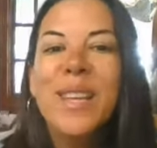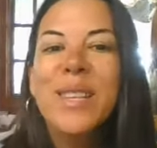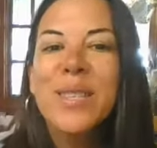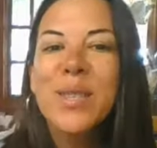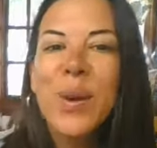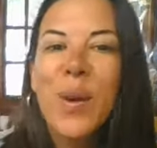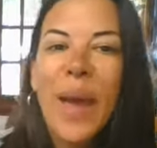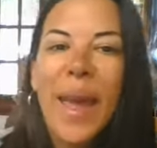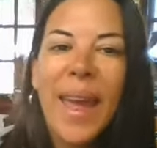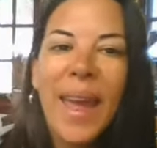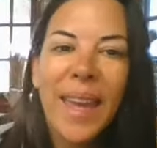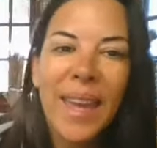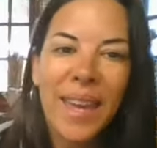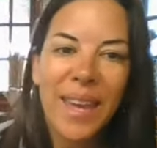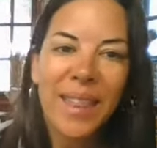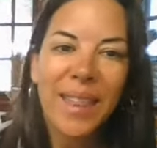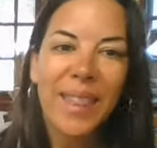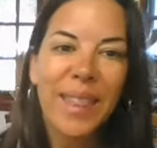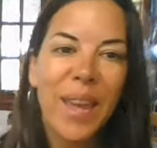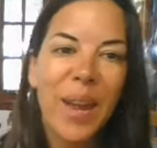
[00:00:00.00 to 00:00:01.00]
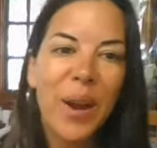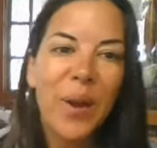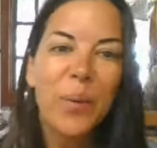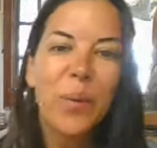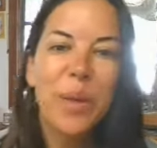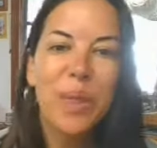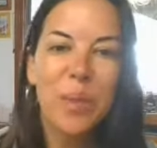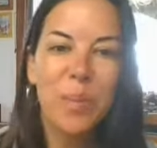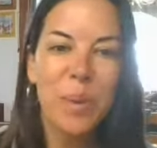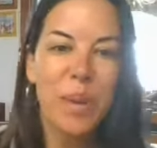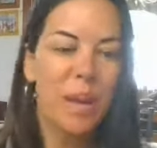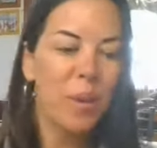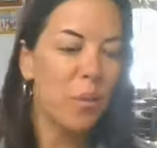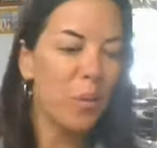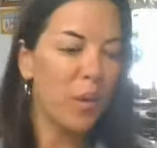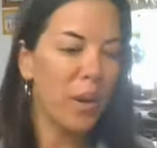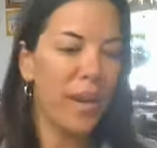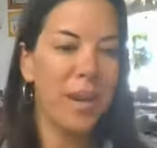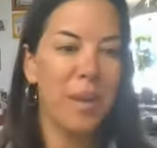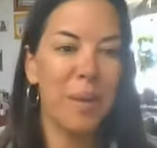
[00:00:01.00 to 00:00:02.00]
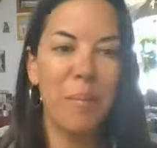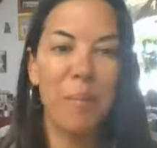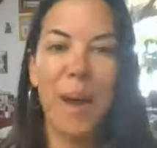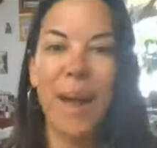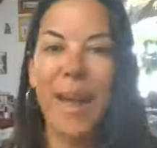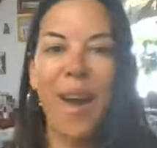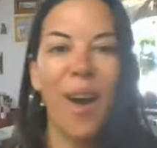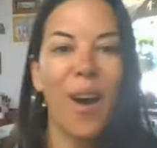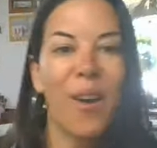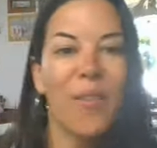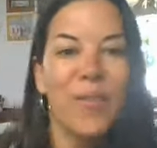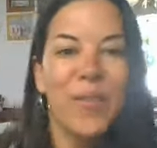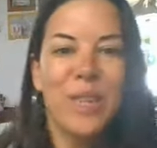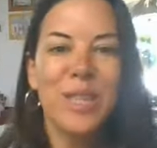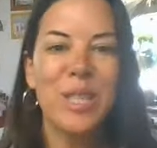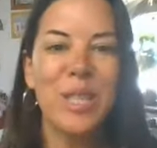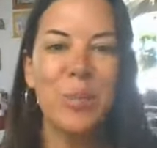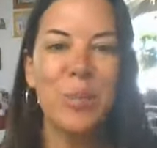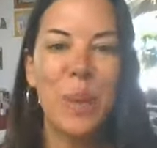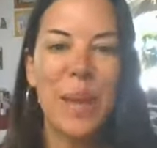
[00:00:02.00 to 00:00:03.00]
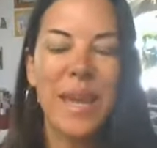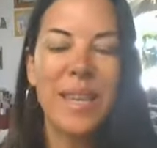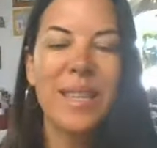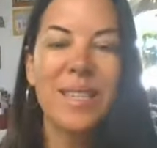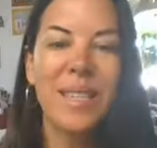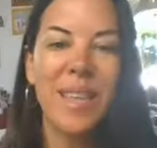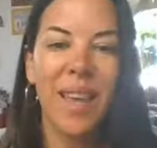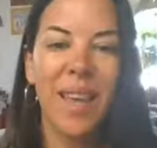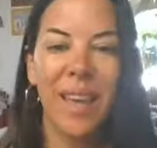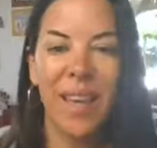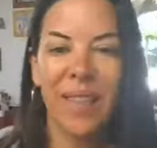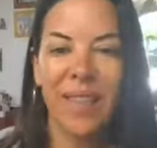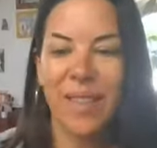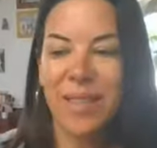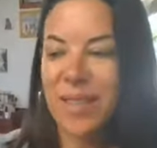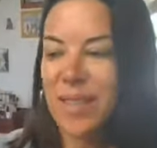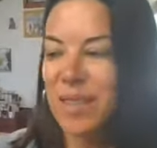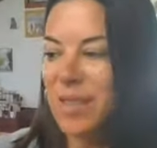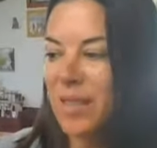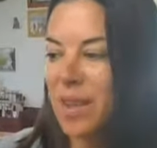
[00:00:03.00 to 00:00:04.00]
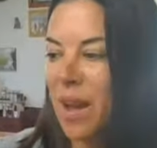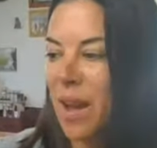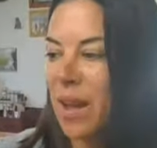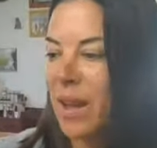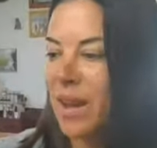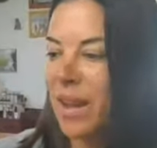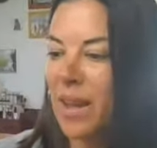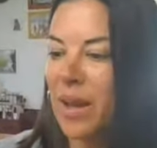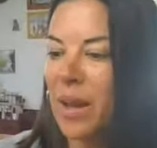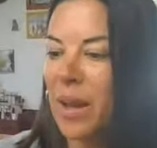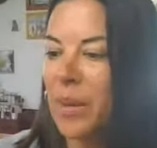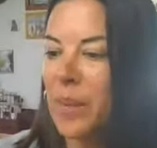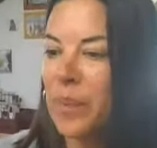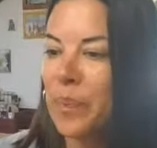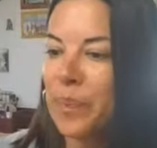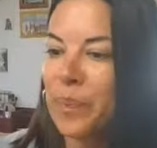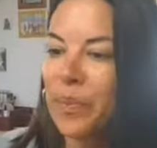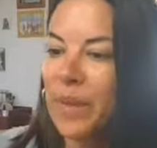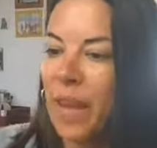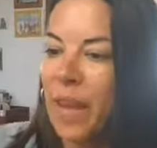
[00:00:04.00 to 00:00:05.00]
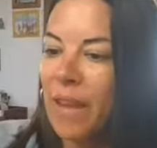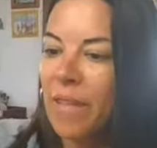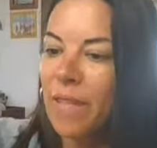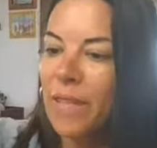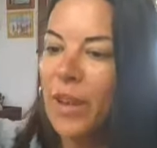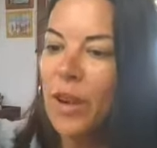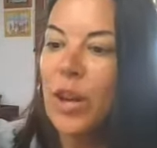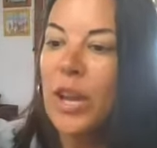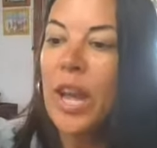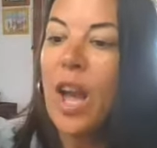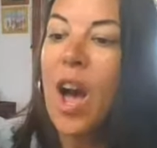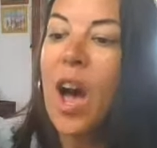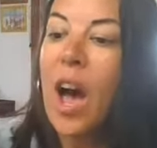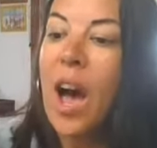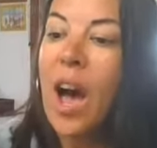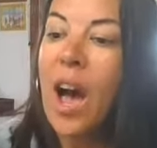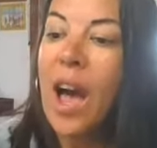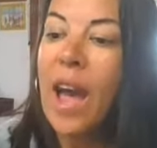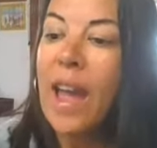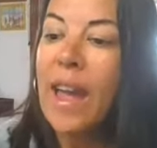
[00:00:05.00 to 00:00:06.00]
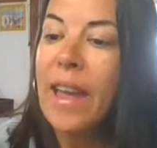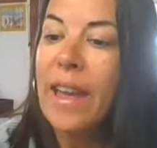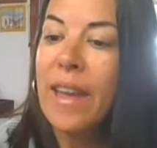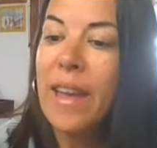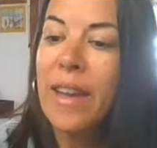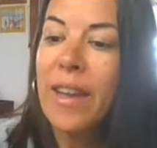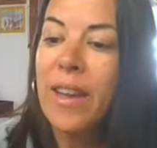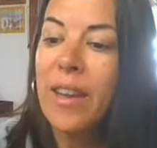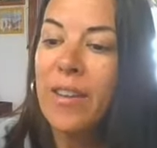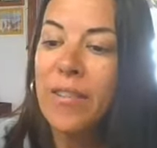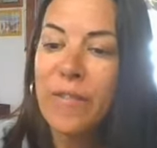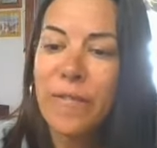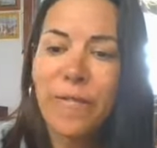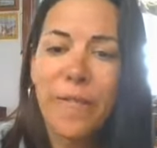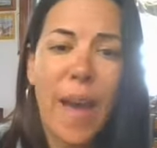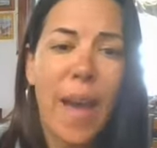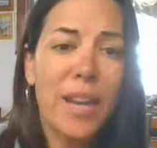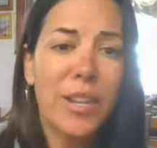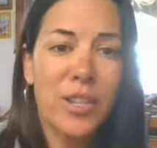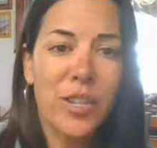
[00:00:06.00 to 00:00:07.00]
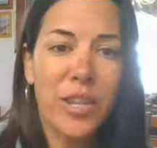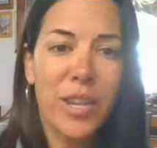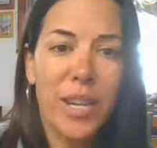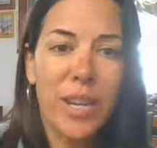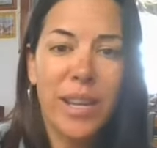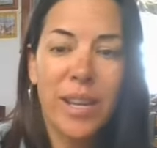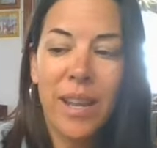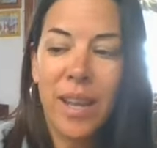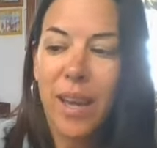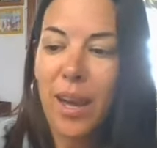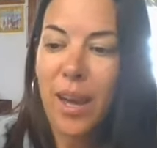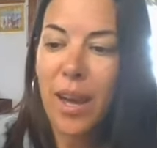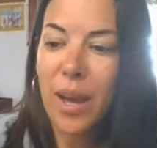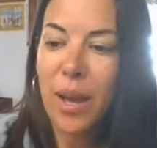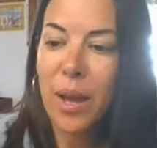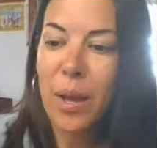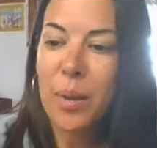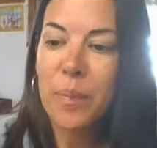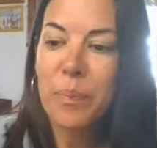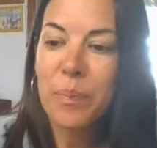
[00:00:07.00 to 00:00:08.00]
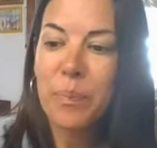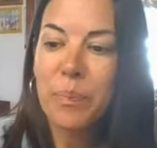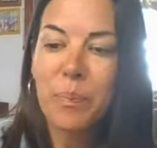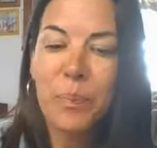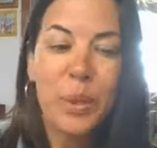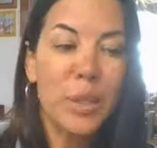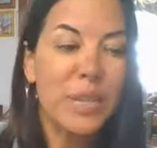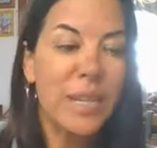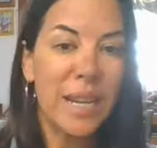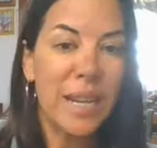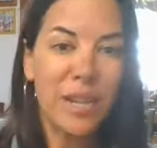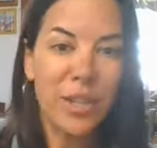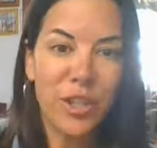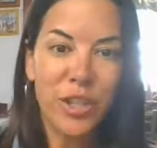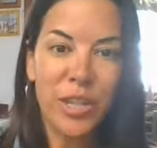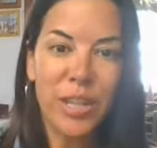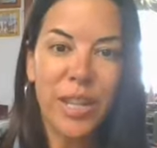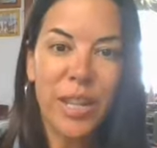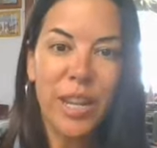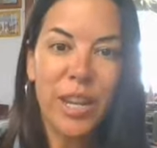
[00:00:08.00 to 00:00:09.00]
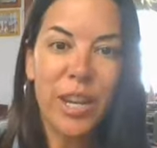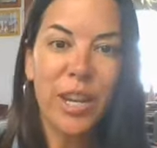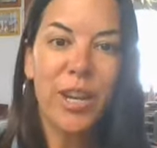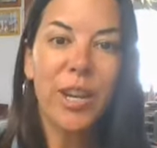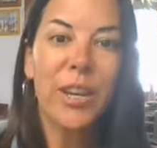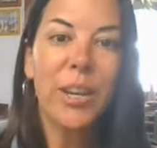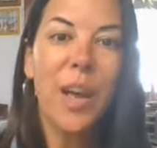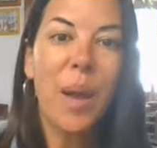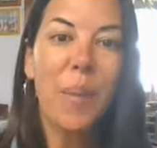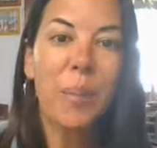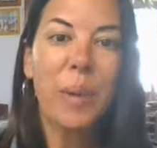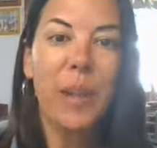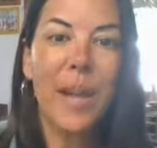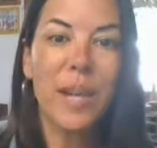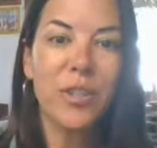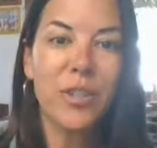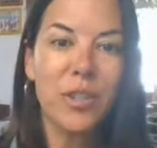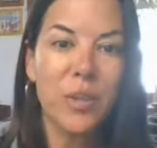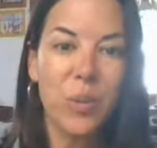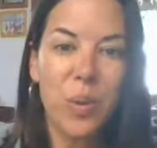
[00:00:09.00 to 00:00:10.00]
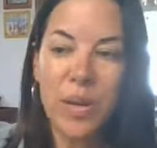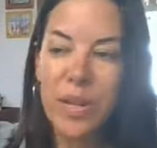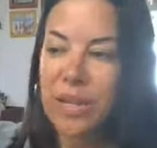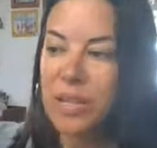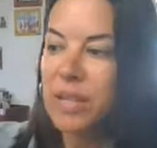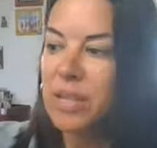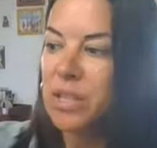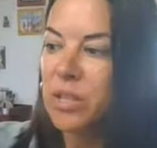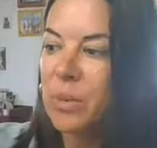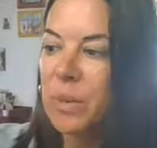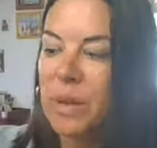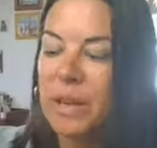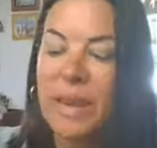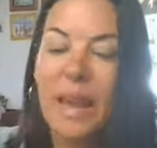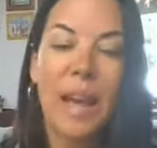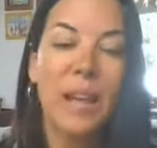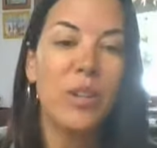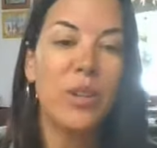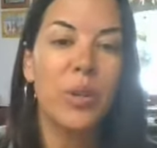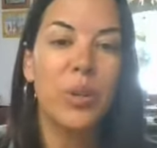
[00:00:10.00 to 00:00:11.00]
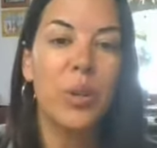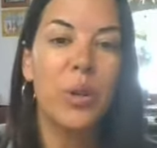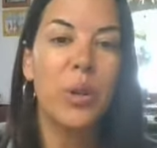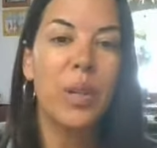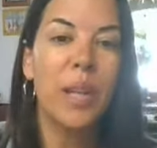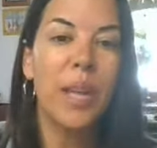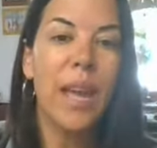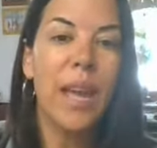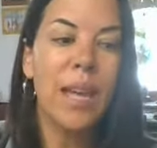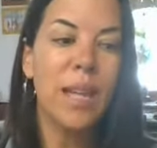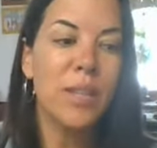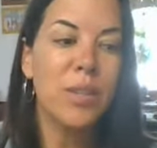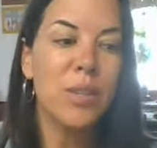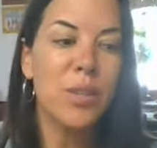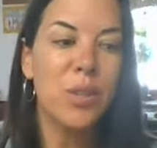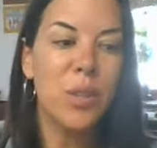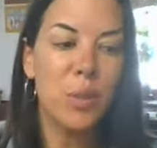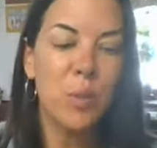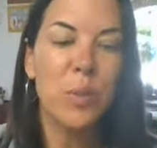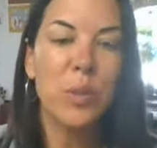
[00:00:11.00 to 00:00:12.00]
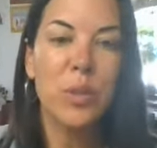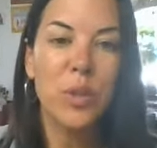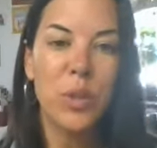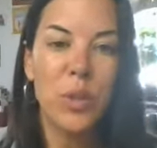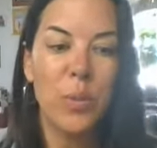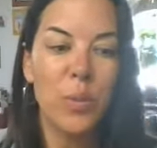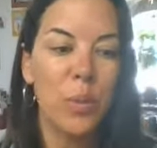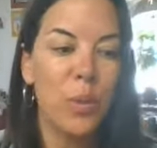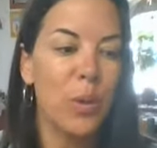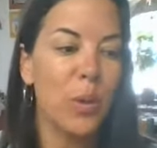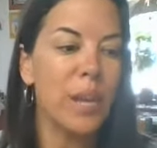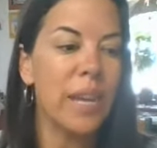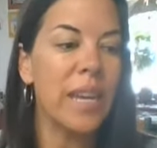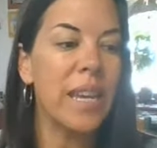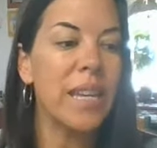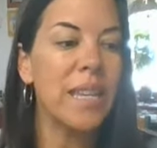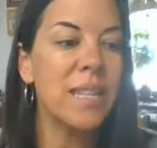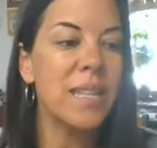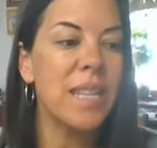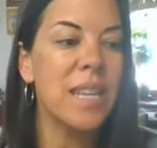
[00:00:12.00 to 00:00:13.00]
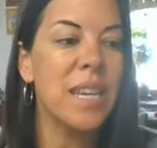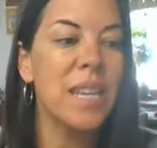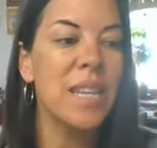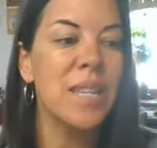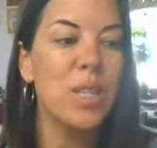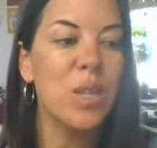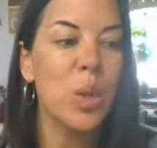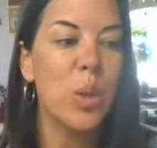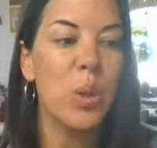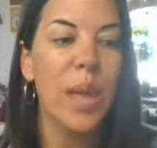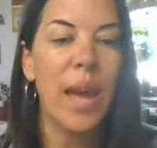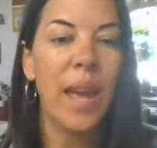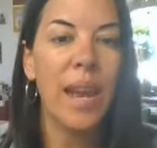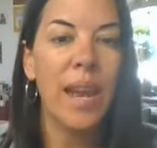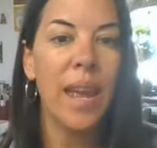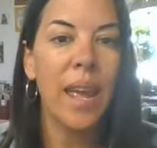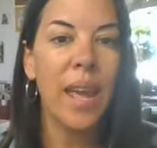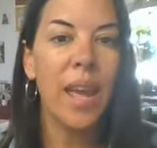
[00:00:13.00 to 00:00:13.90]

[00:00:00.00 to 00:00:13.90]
So hang in there with me. We're in my office space. This is not a very high fashion production here, but I just wanted it to be natural and super easy so that